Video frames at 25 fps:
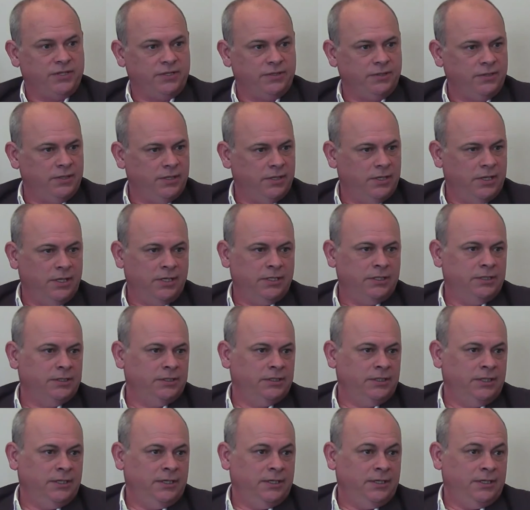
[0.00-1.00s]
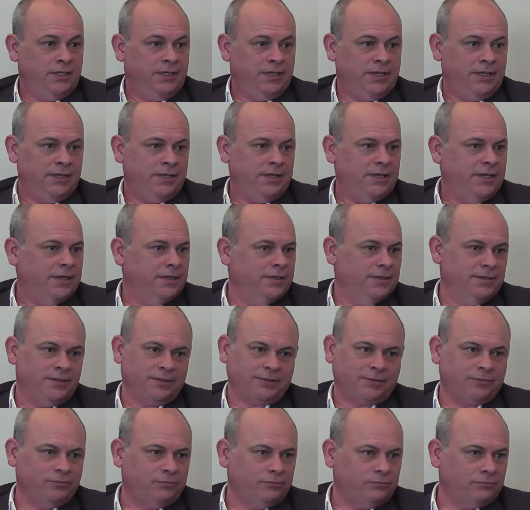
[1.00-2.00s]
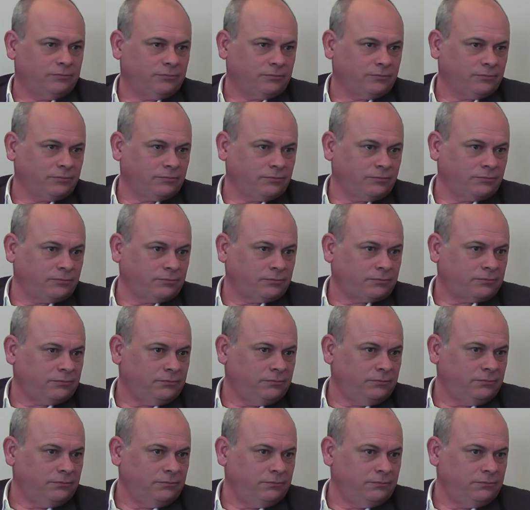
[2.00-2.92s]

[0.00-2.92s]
one of your unique selling points, isn't it, over say other